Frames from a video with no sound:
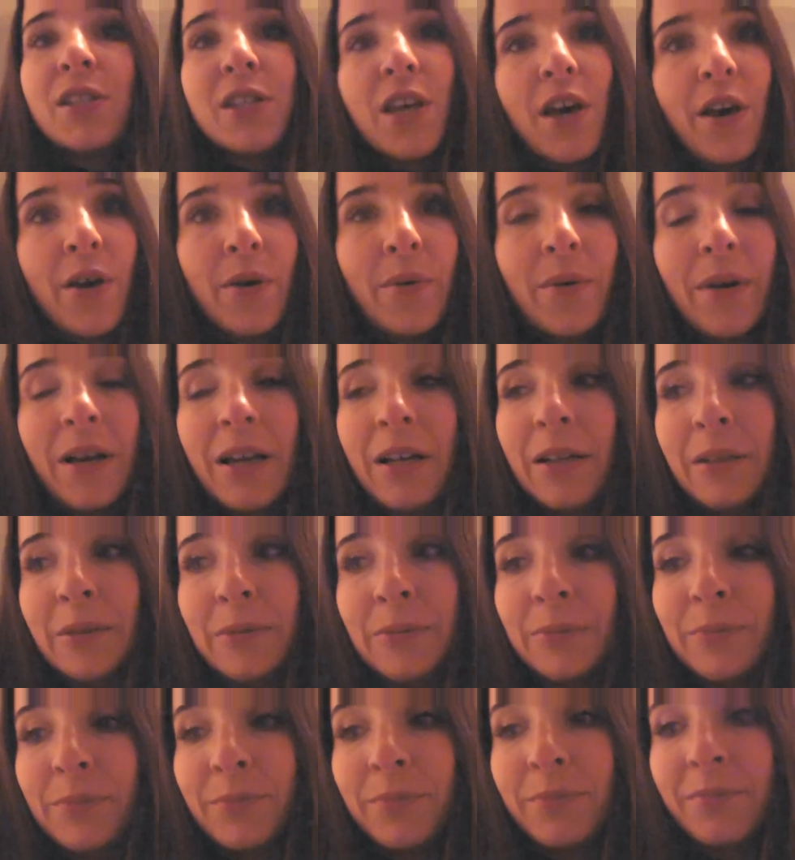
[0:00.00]
So
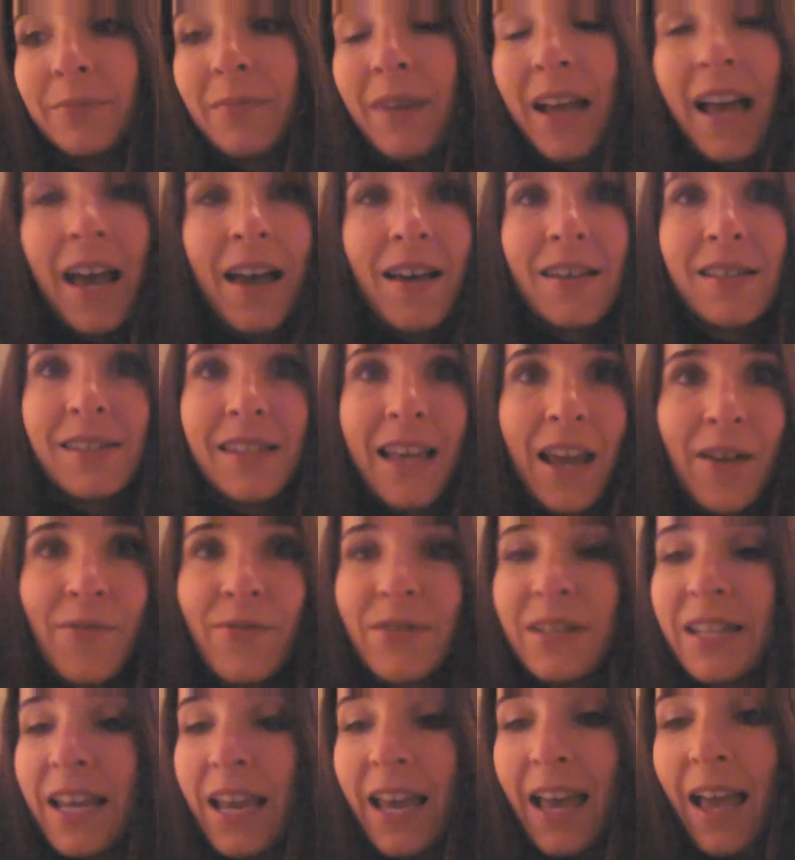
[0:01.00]
as
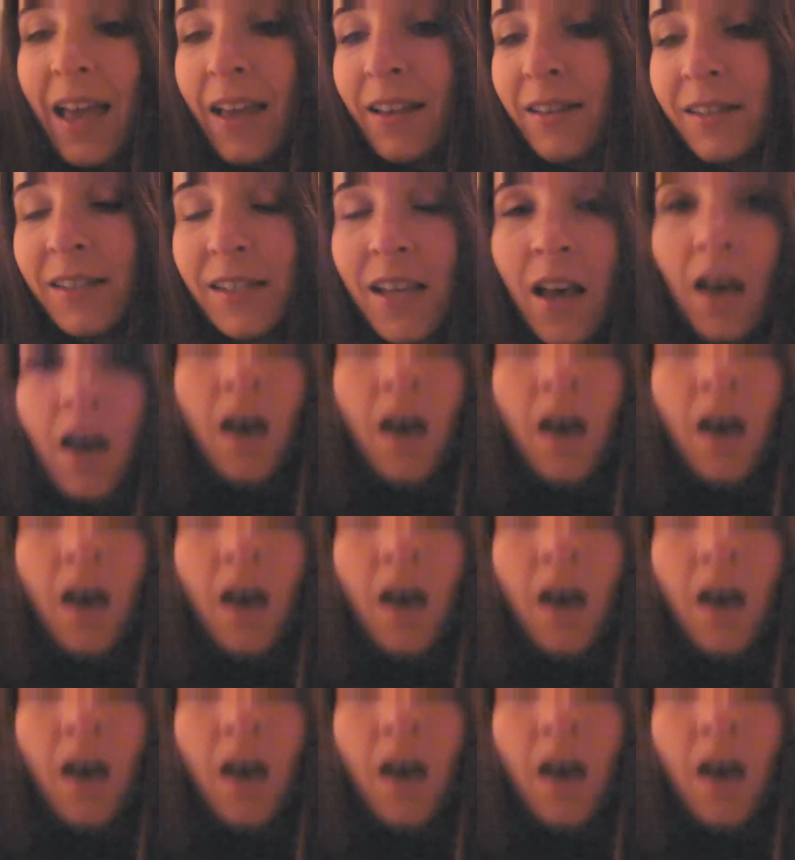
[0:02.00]
every day ends,